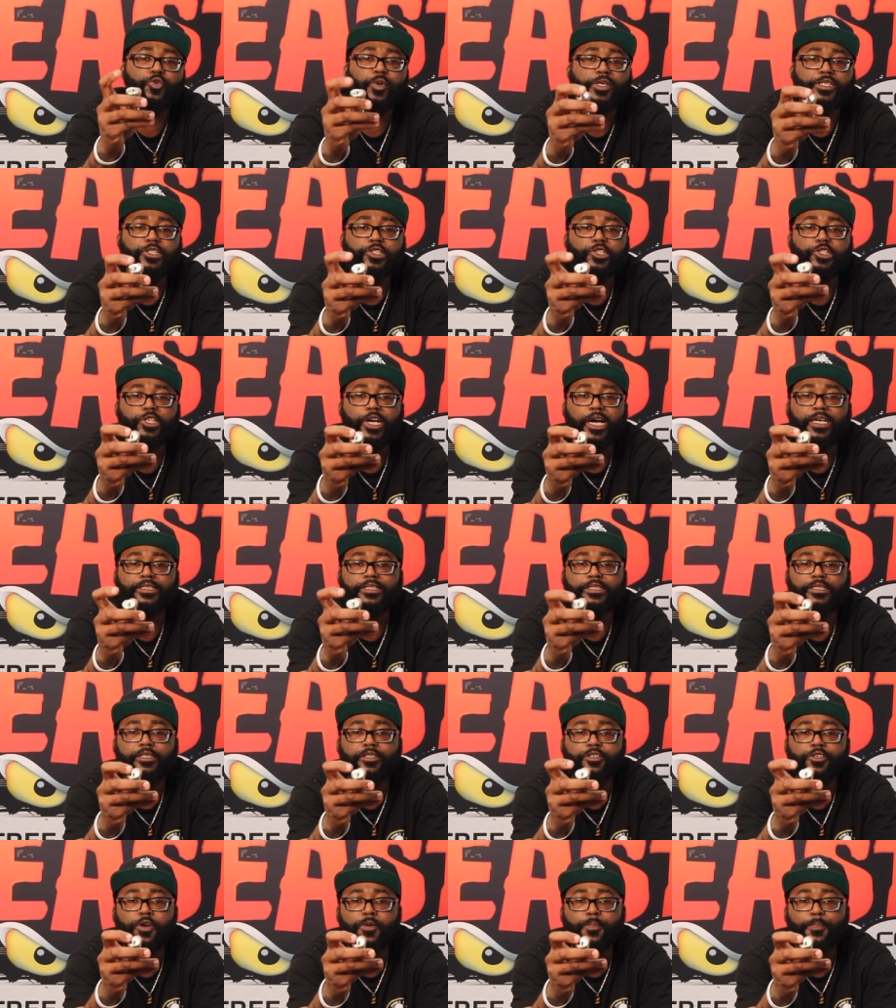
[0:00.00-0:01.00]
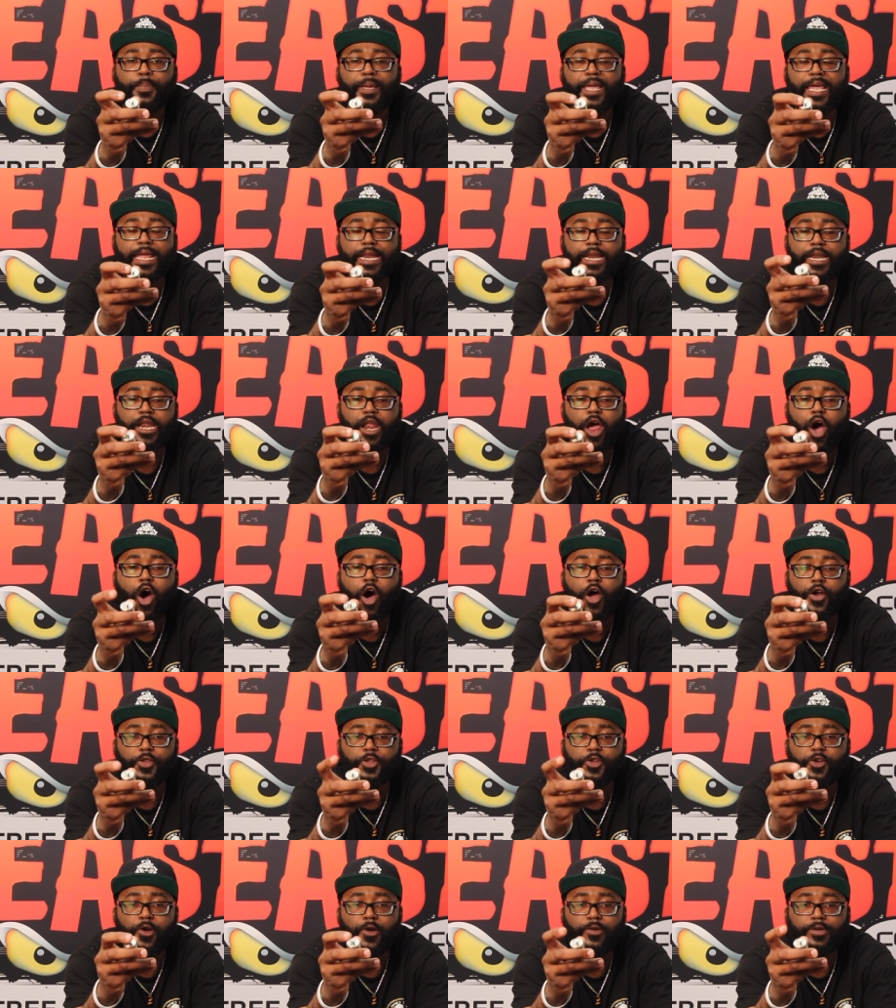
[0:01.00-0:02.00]
to adjust your pin
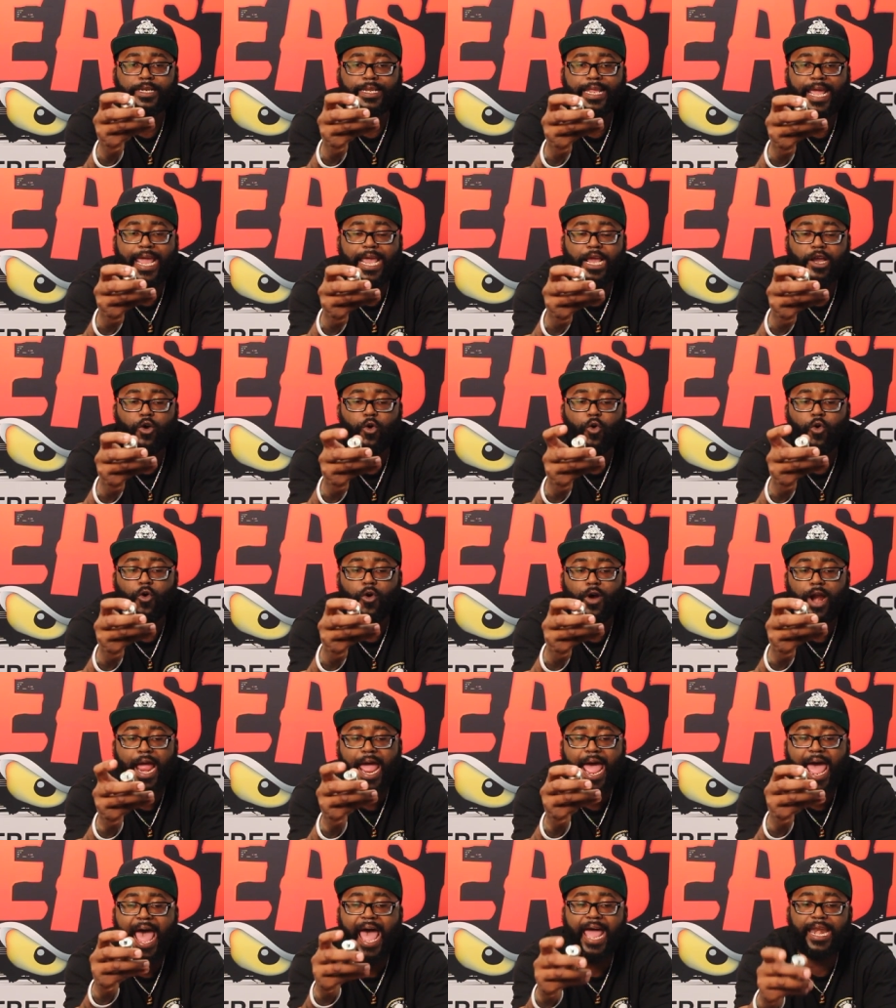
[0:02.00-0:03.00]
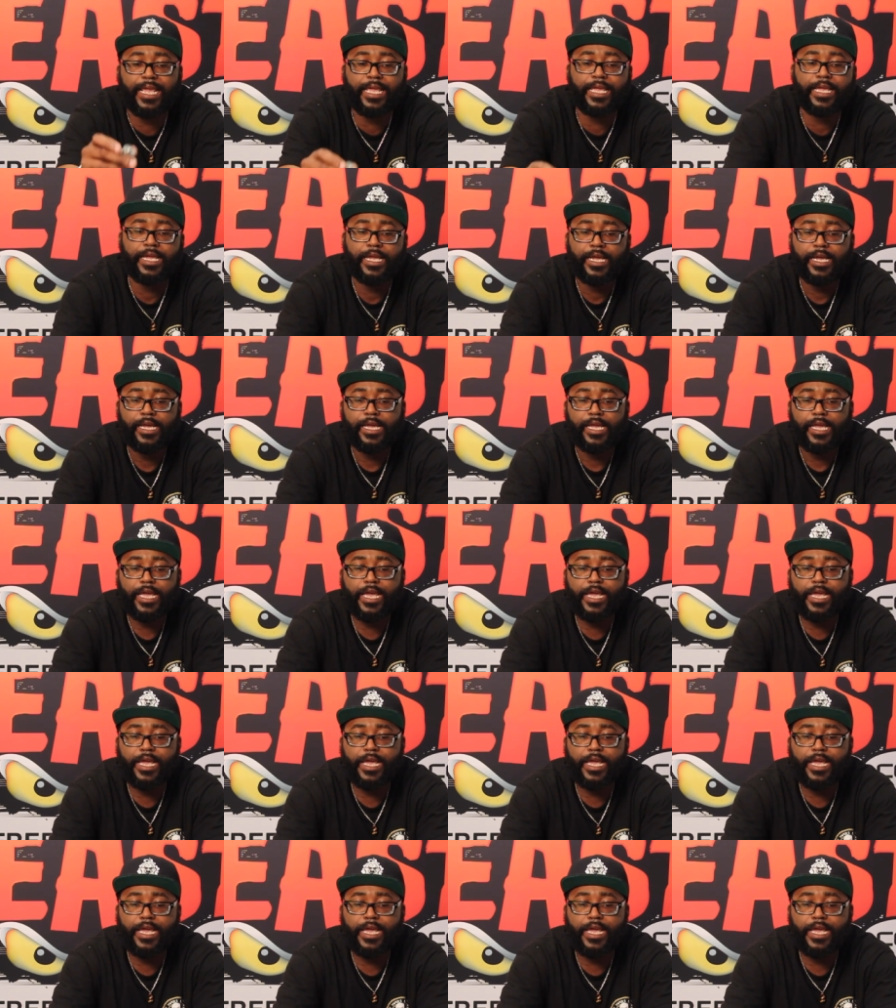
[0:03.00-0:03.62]
on your tank or Atty.